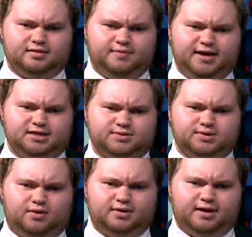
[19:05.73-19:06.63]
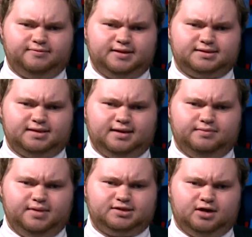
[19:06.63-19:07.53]
The biggest result of this
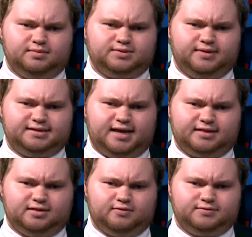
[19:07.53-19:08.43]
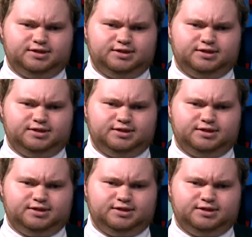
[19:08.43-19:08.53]
midterms is that the